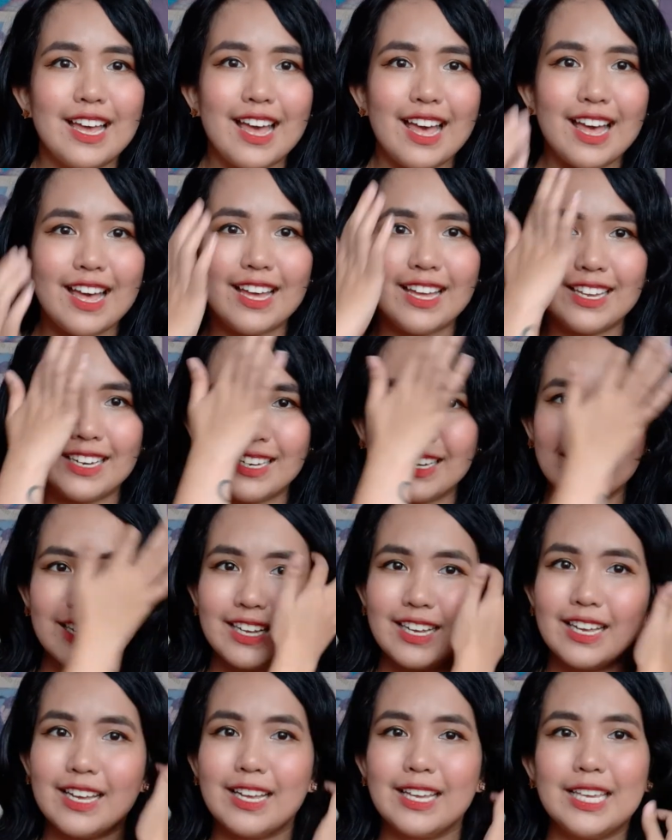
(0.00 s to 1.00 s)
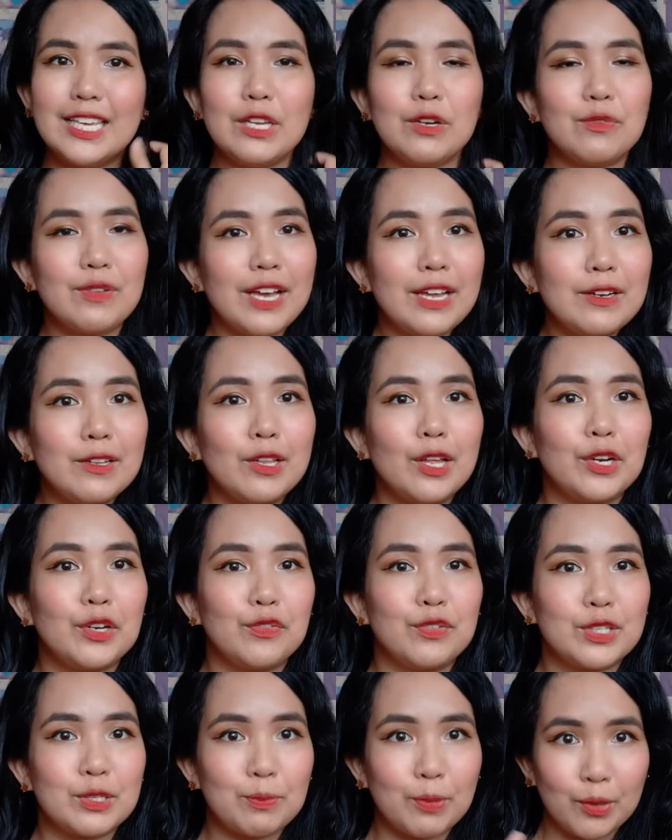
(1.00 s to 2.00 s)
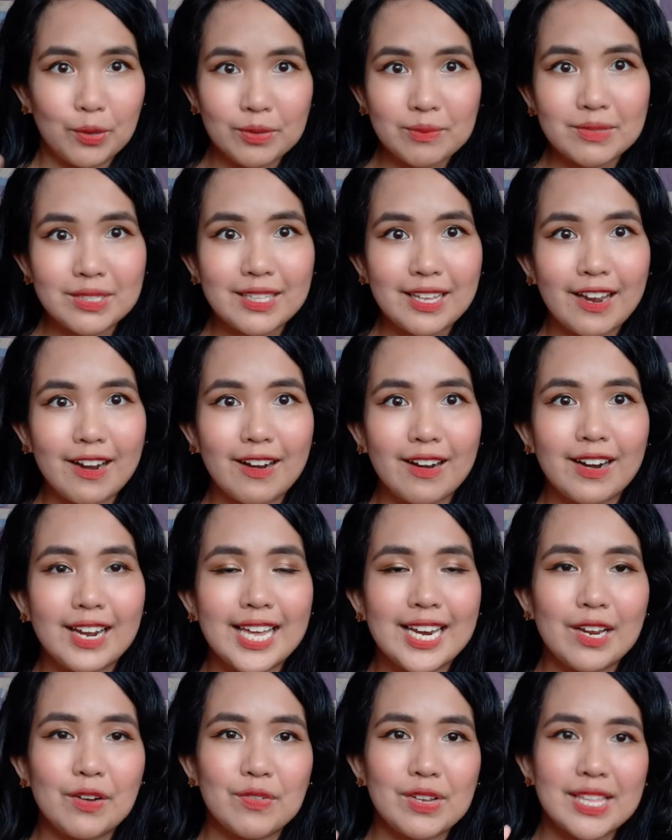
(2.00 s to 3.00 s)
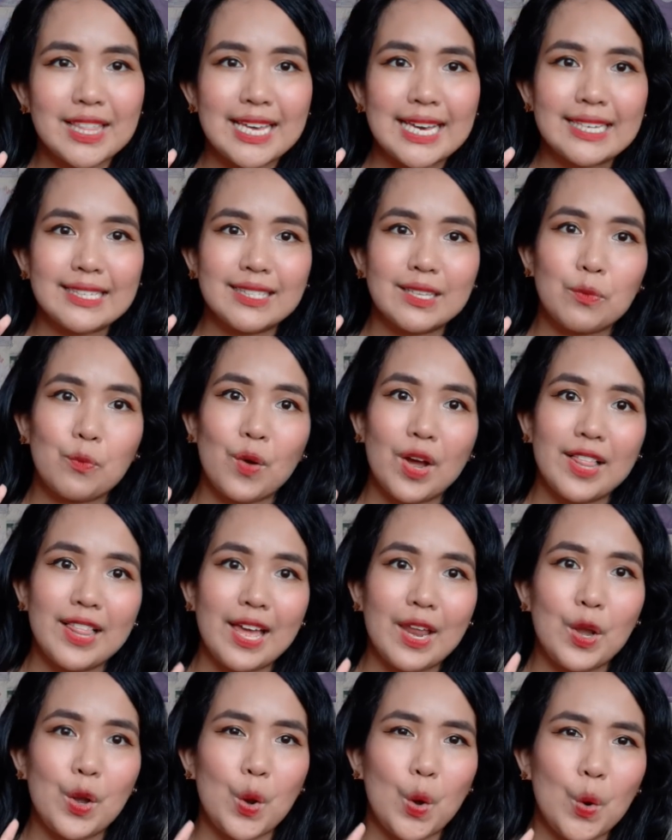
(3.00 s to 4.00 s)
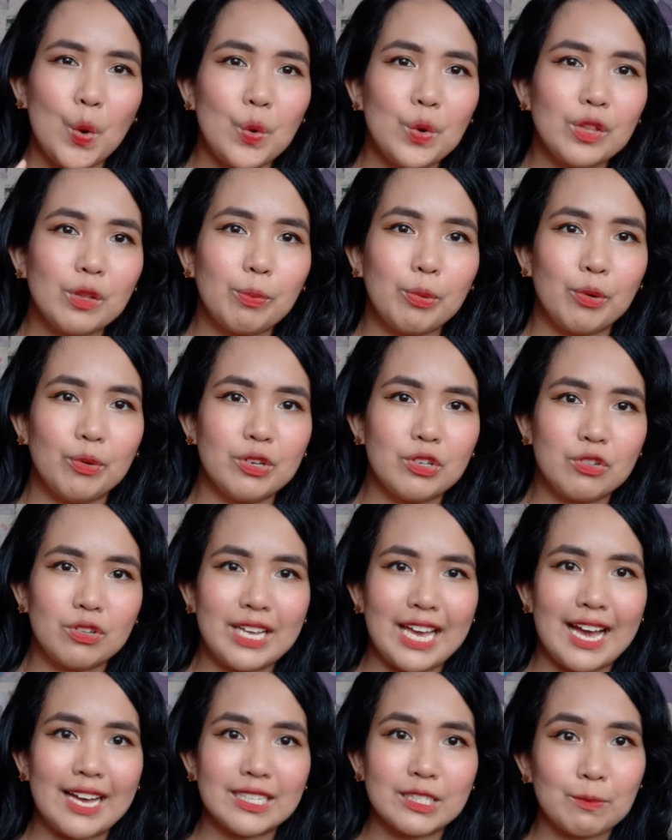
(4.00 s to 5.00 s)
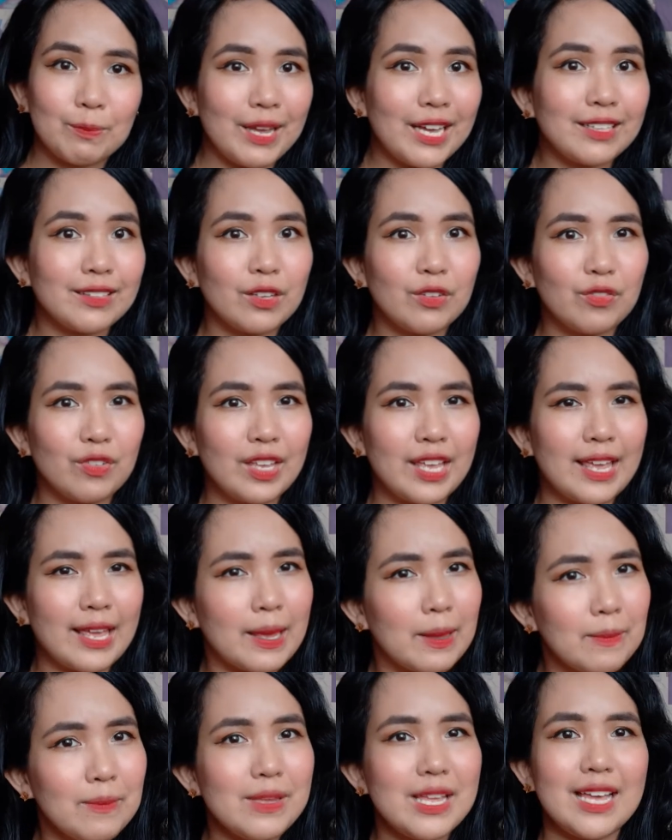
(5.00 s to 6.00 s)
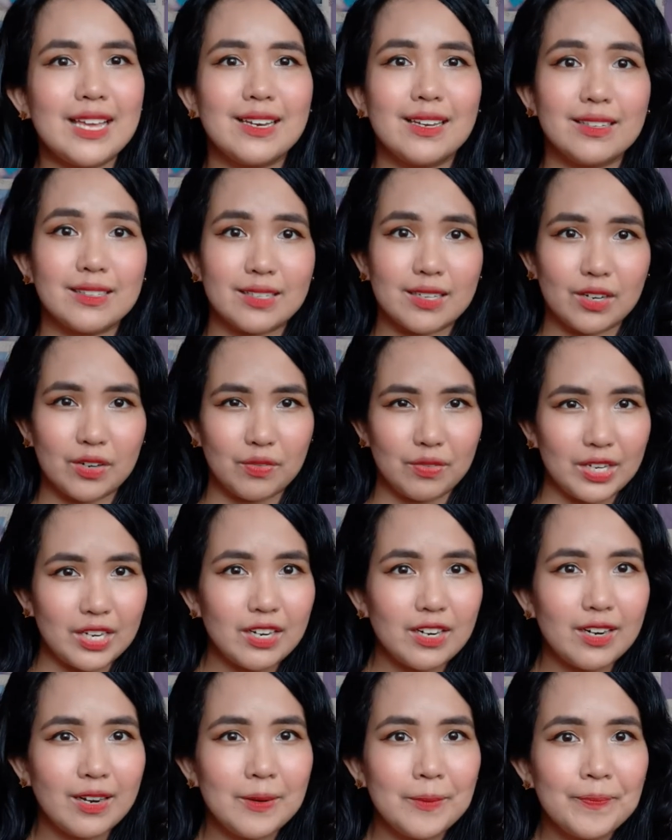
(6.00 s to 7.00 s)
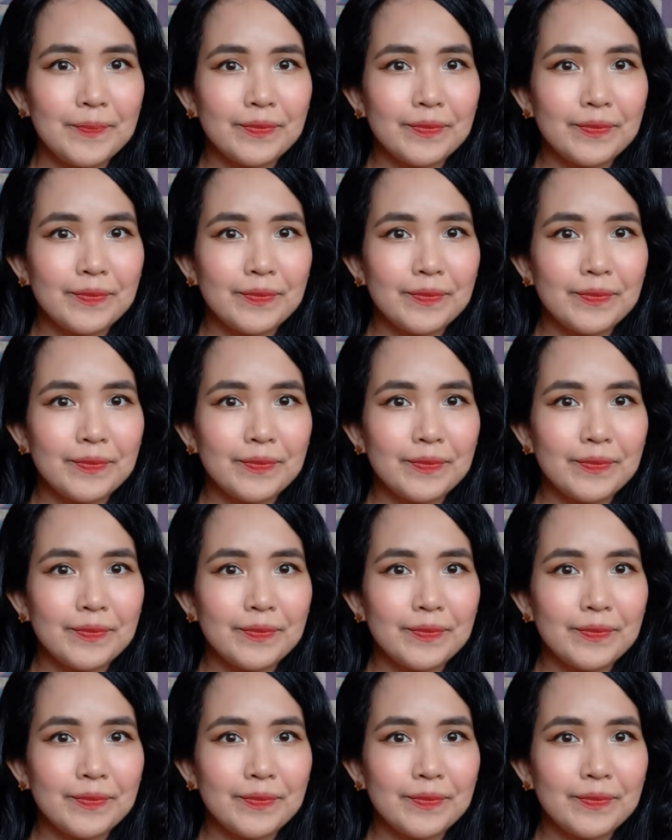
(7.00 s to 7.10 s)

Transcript: and he read a lot of his poems there, and I realized that while I know the poetry aspect of him and his career,